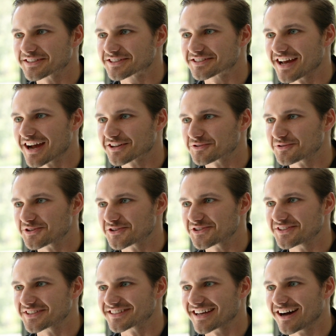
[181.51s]
exactly what you're
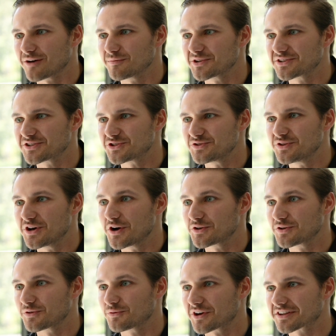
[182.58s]
doing now. But did you know
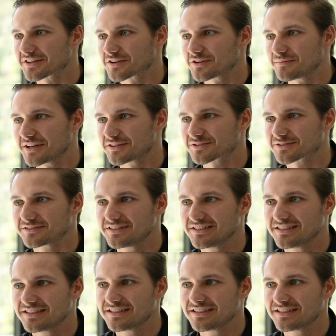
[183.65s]
you wanted to go to med school?